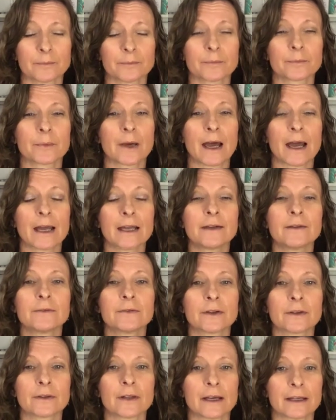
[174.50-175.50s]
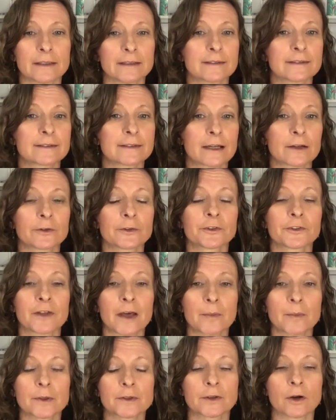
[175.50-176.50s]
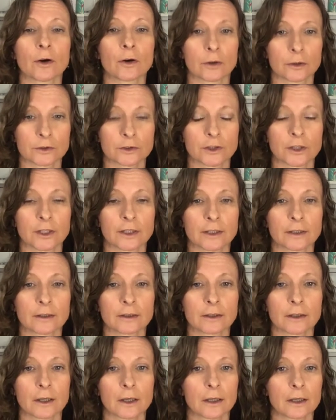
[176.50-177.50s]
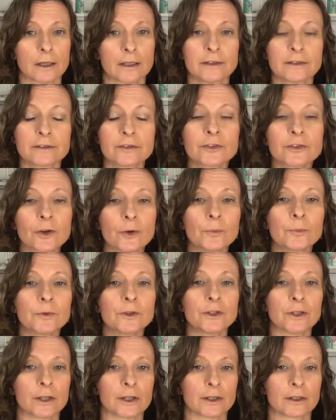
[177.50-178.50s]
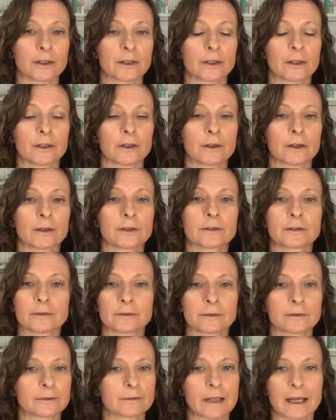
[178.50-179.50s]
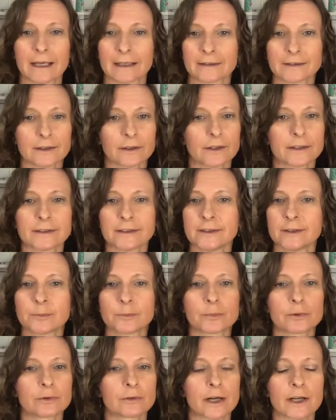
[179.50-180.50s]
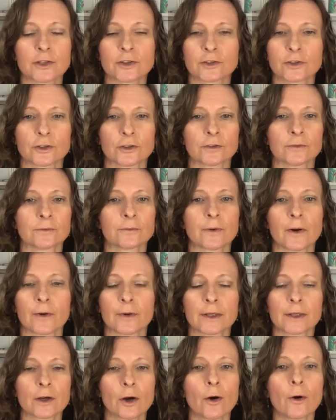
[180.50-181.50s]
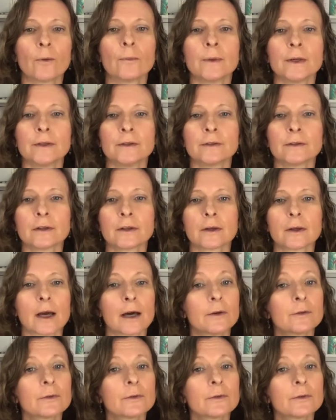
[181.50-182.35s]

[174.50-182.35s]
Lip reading: behavior that is self-sabotaging, insomnia, anxiety, depression, very common, and